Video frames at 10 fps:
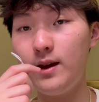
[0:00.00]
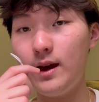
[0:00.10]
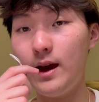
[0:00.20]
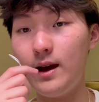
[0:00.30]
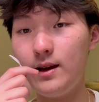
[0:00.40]

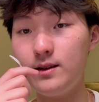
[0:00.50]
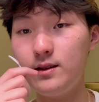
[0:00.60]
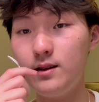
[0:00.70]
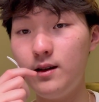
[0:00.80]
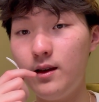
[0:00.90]
And
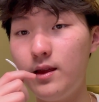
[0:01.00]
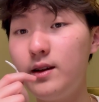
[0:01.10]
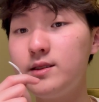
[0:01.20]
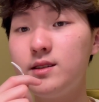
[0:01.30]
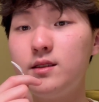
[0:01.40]

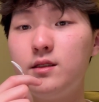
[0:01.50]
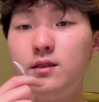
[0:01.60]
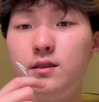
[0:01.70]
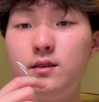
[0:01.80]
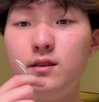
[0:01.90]
there's
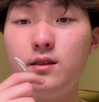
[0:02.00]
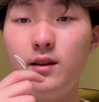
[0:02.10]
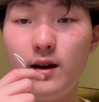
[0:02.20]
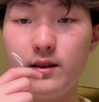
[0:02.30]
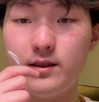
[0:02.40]

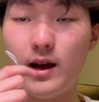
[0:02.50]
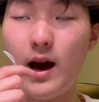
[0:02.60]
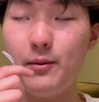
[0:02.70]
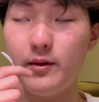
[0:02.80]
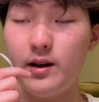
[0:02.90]
another
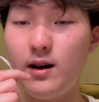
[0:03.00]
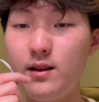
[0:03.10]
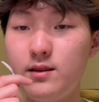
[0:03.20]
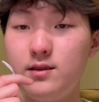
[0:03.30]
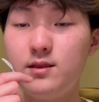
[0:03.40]
type of
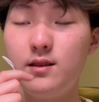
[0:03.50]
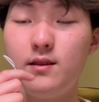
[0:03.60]
knowledge,